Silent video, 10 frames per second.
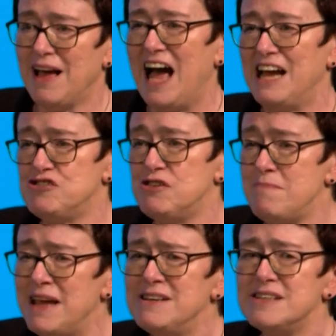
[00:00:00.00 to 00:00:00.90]
I had
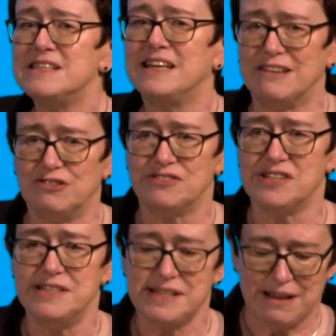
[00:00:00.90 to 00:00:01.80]
tremendous
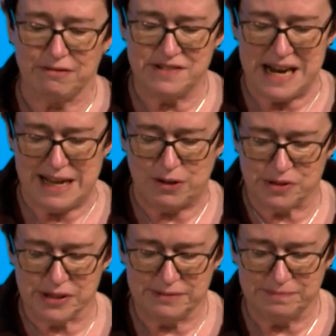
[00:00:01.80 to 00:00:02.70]
guilt and
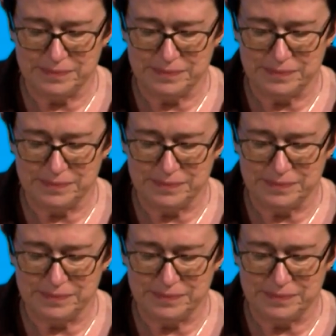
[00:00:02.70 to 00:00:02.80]
self-doubt.